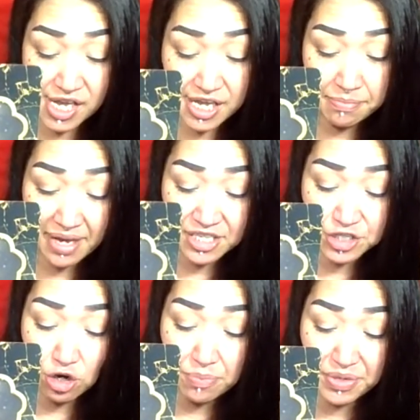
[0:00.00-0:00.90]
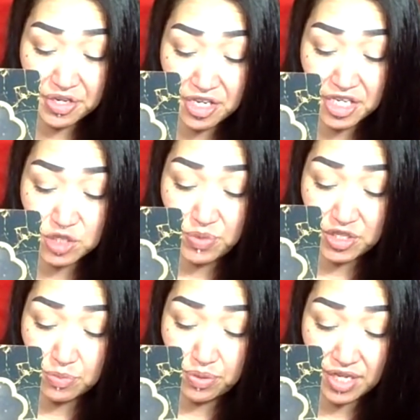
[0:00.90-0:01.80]
He may show up in
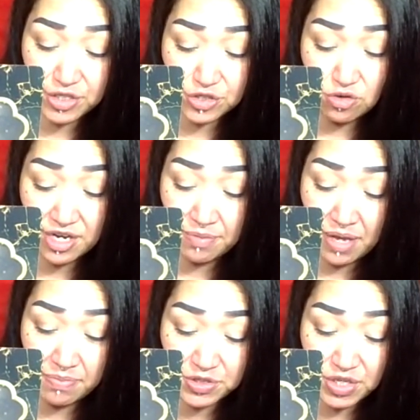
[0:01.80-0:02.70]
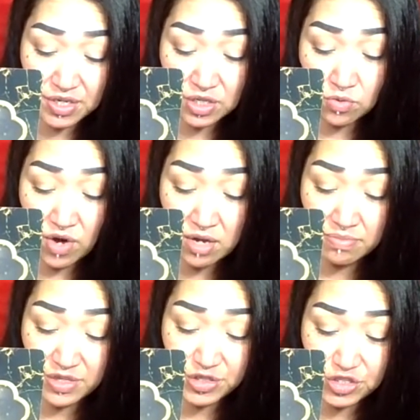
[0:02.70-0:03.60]
unexpected places, or he may be sending the wrong
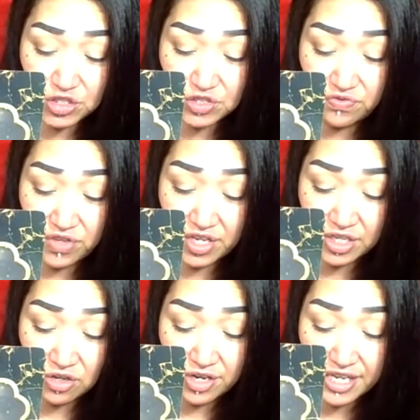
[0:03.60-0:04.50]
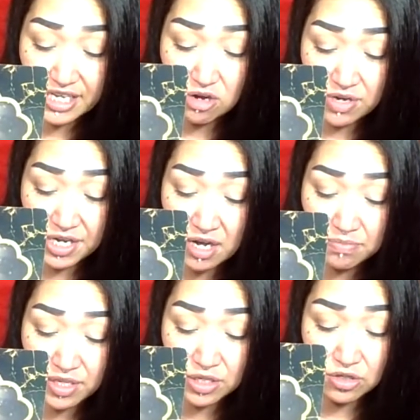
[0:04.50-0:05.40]
messages, deflating your ego and
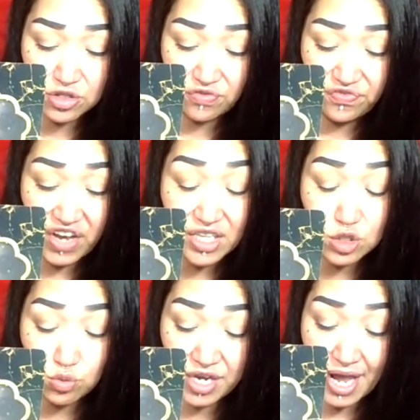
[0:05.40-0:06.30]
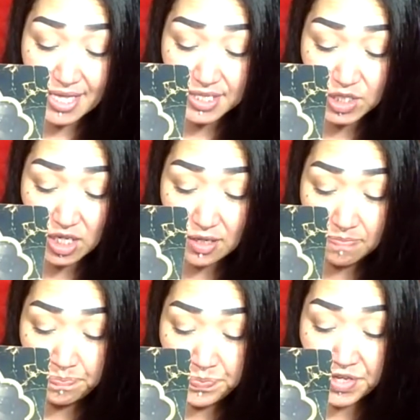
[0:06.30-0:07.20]
humbling you to face reality.
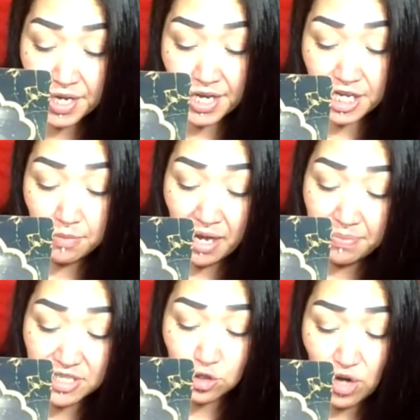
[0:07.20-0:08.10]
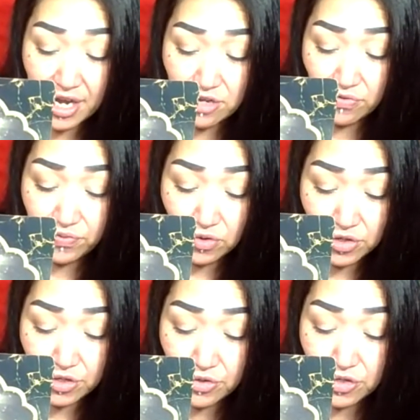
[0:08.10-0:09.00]
He may betray you, fool
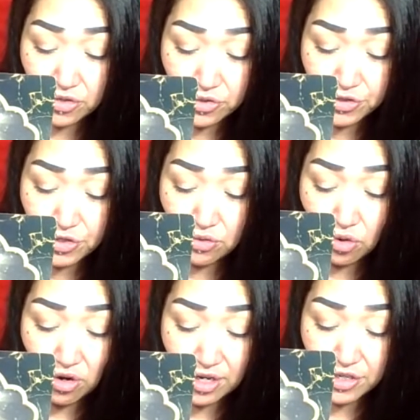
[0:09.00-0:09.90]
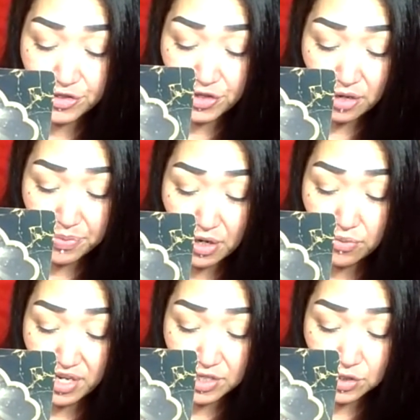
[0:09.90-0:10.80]
you, use you, or usurp your
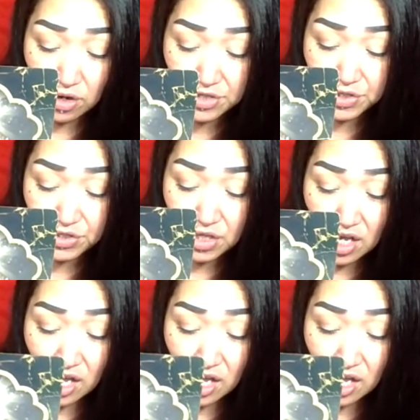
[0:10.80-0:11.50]
resources